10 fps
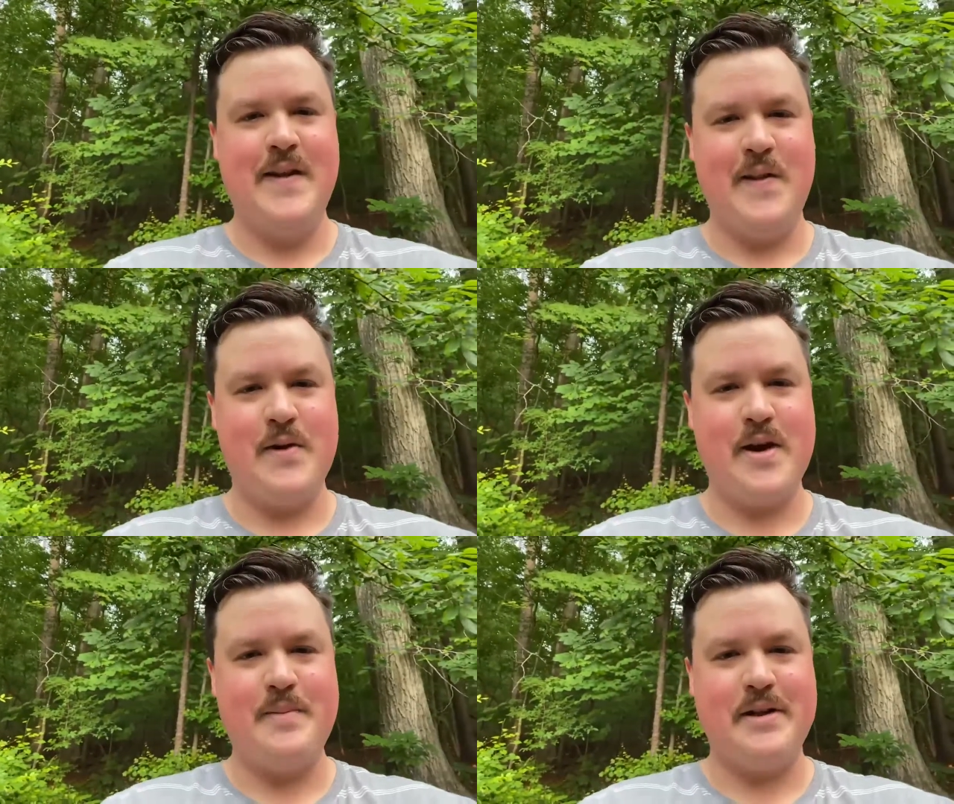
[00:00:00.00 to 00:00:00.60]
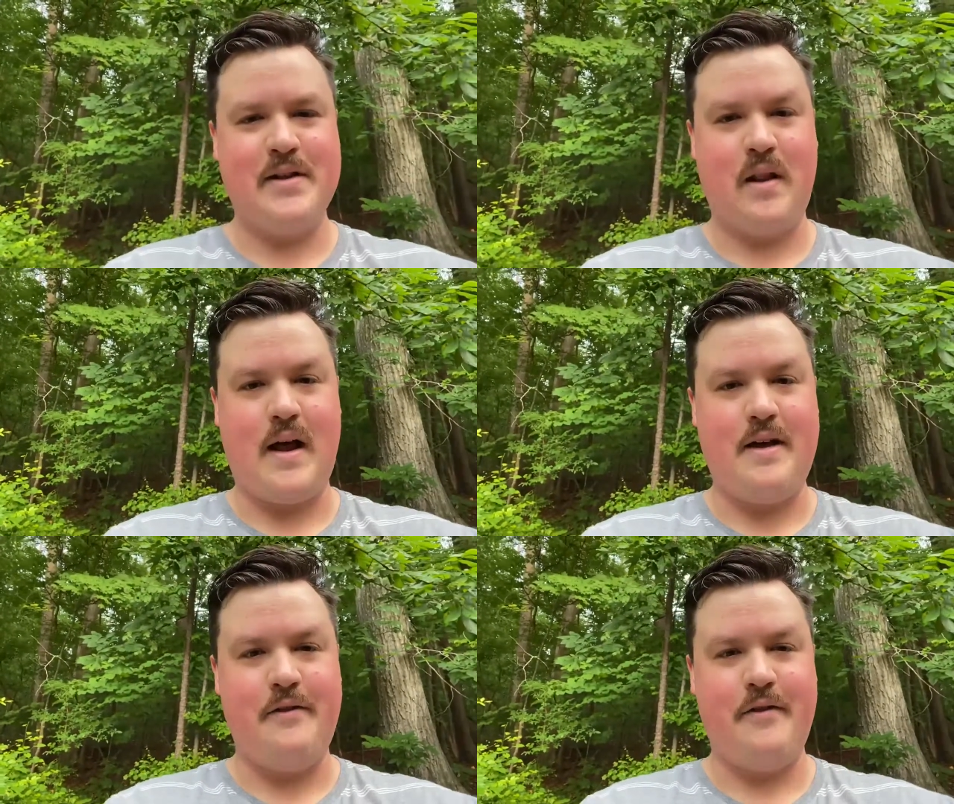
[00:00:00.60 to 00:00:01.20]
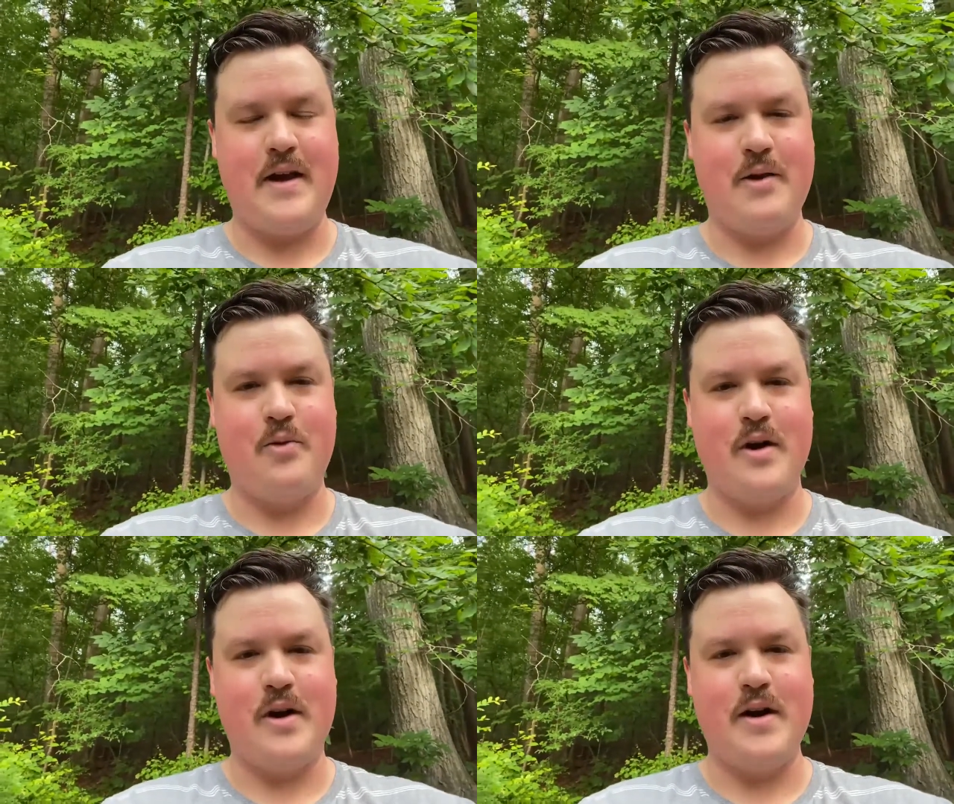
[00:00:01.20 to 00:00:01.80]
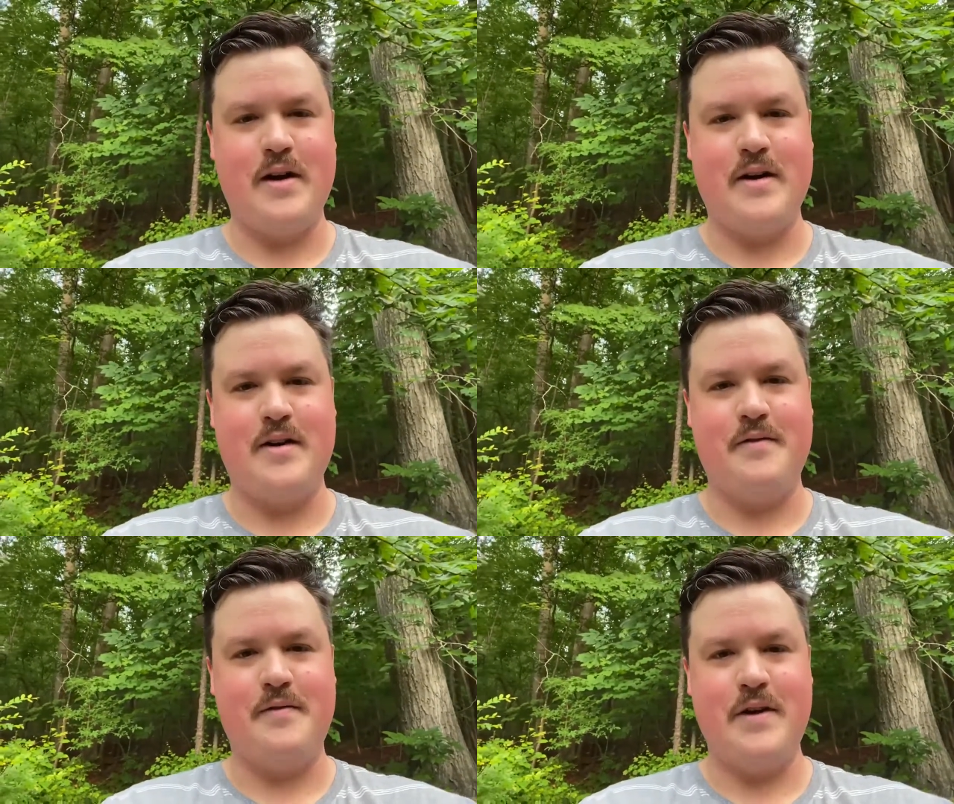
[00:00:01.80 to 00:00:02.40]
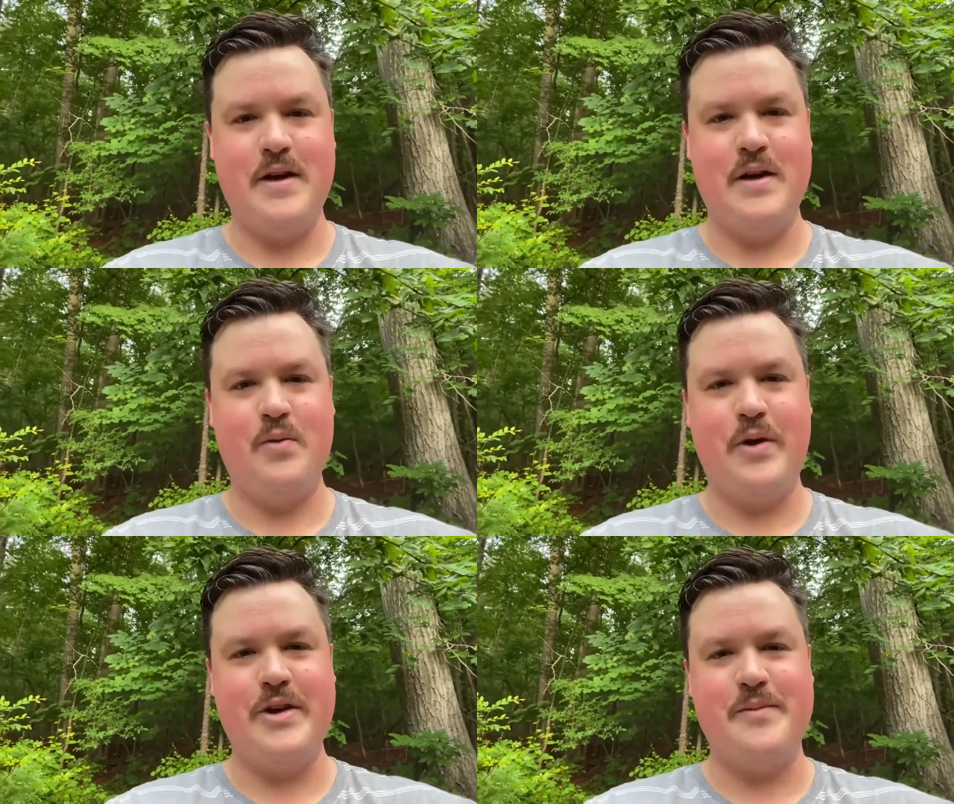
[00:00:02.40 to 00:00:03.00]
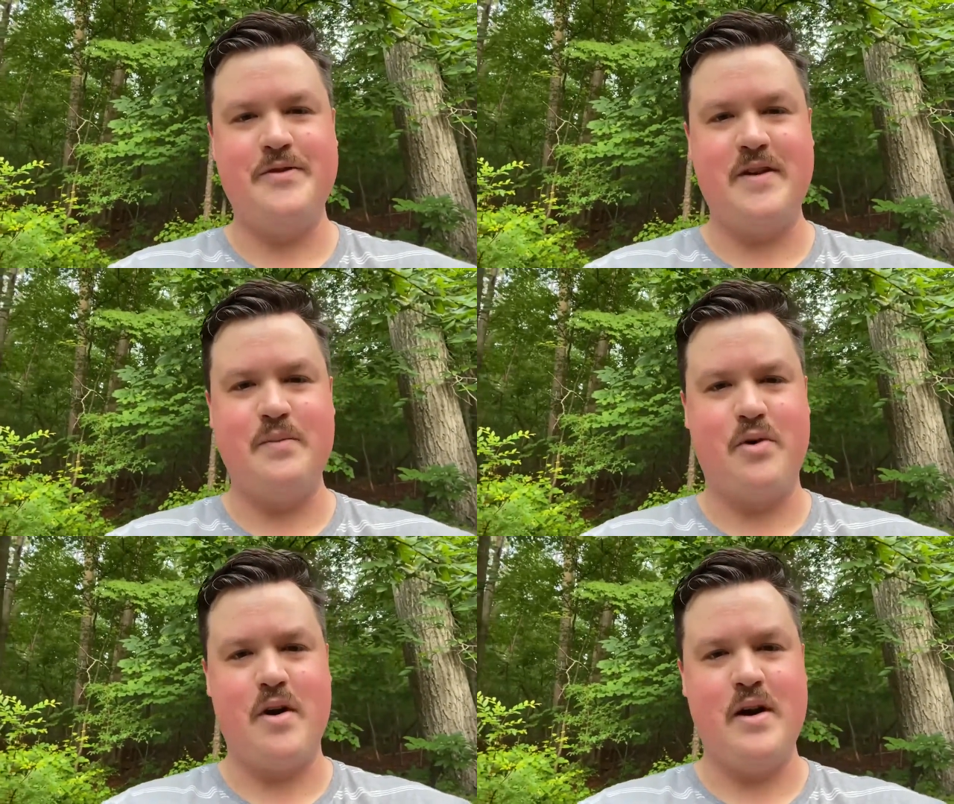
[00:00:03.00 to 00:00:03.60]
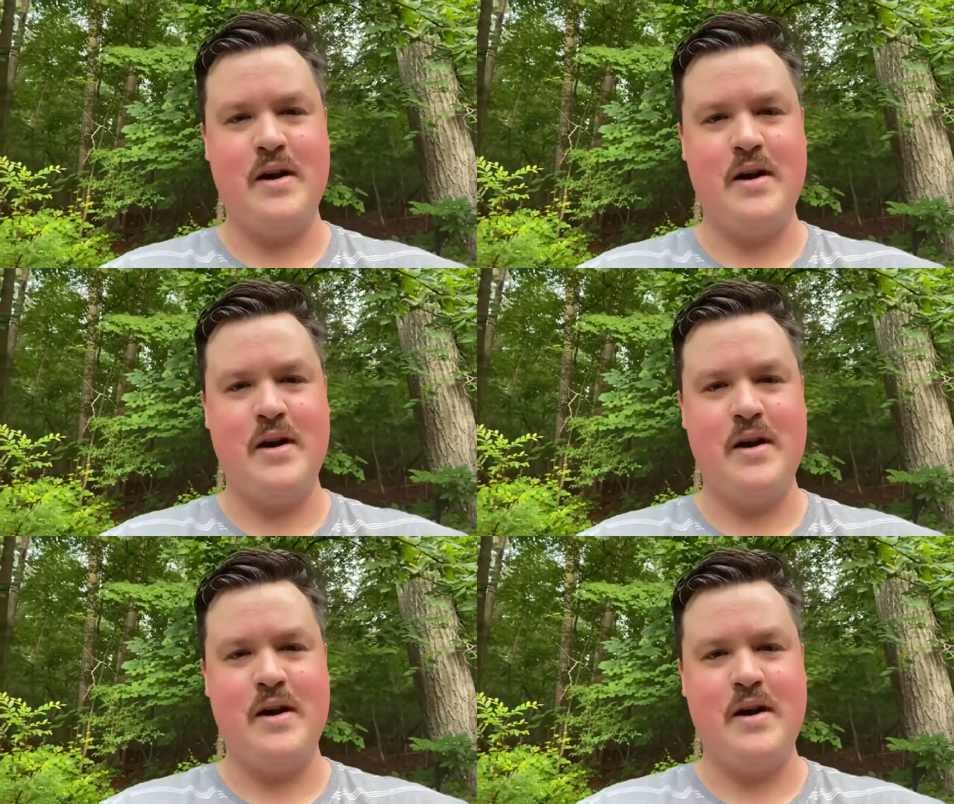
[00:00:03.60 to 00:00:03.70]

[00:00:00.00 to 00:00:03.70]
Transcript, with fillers: learning about the life and work of William Seymour.